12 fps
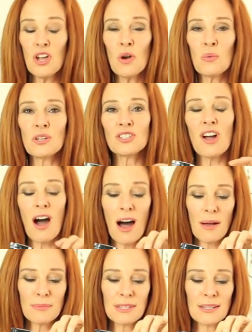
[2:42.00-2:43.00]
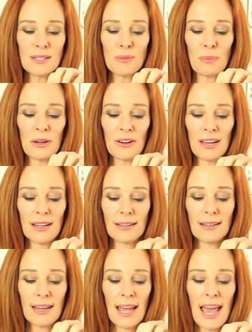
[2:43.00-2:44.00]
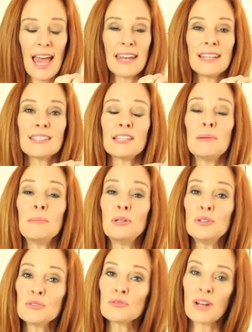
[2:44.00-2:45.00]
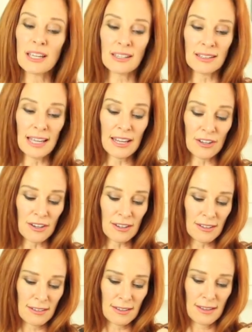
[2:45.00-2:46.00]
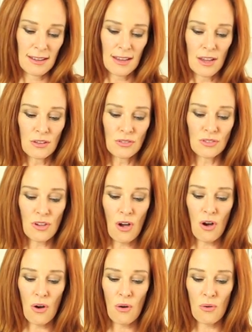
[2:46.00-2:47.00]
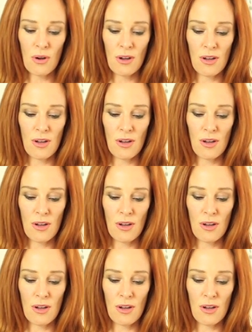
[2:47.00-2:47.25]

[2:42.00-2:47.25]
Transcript: which calms the spirit and it's an immune regulator. So